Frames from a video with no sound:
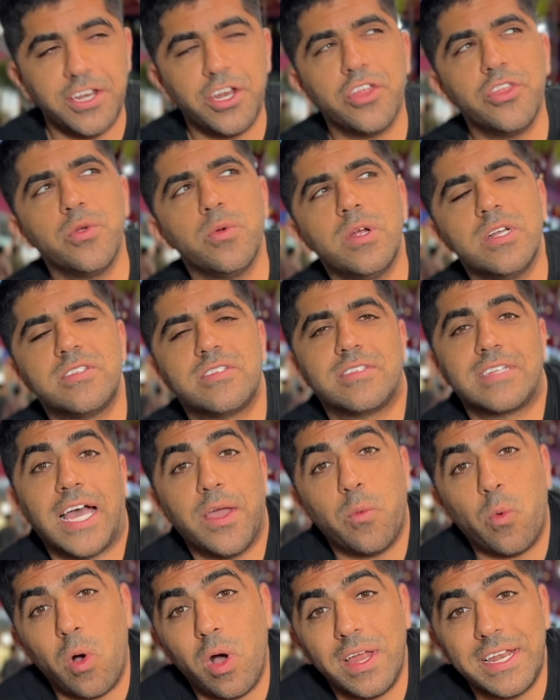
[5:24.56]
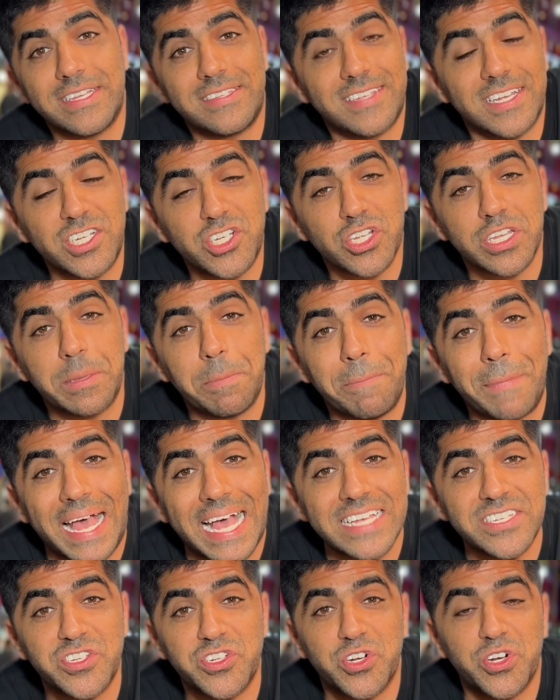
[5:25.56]
In other words, Taiwan essentially
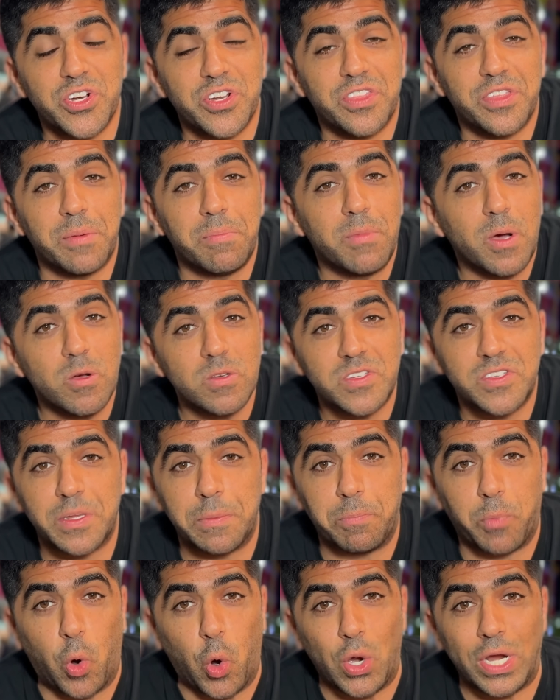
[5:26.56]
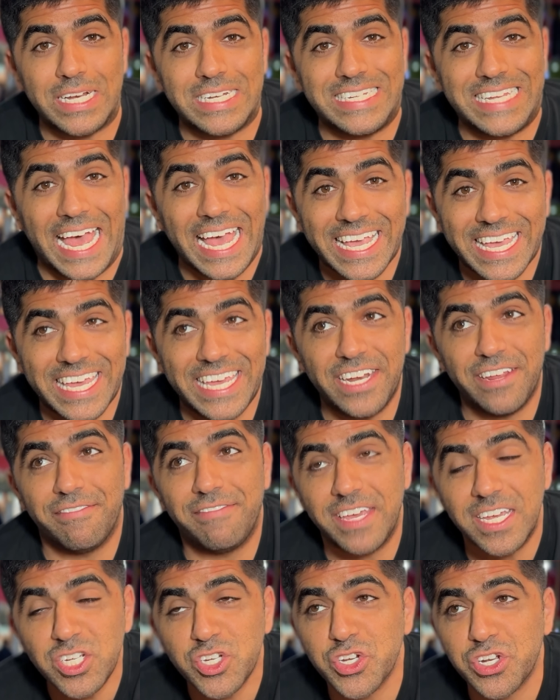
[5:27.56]
mastered the most important tech
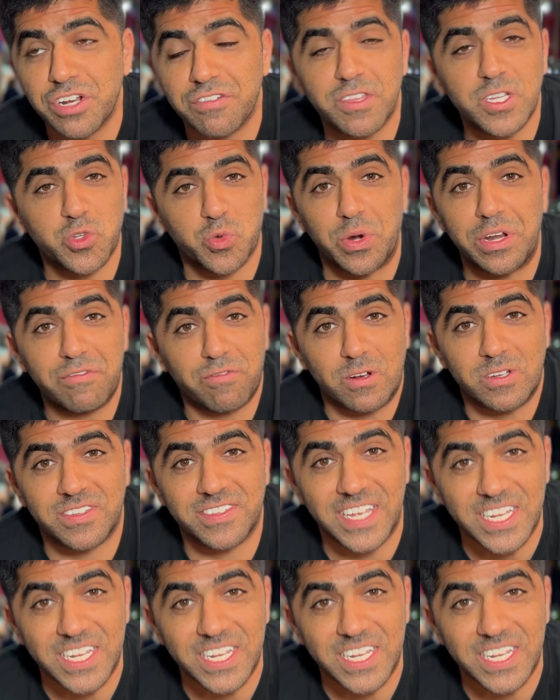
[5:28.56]
innovation of the 21st